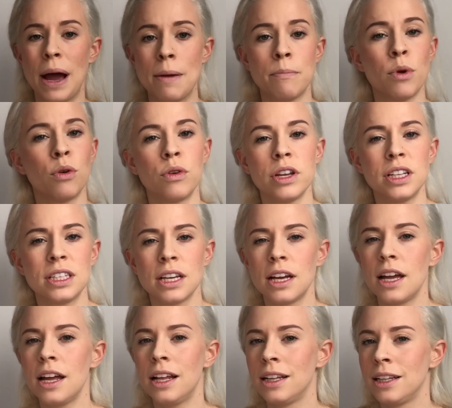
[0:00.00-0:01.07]
by Mariah
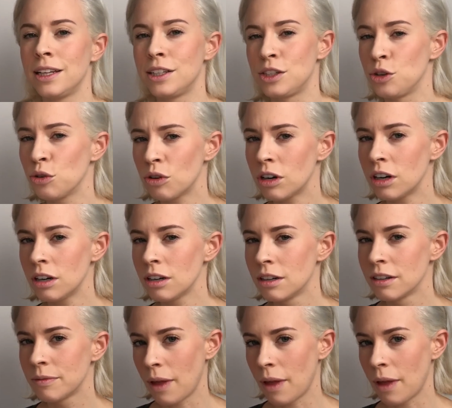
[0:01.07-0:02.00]
Dolenc.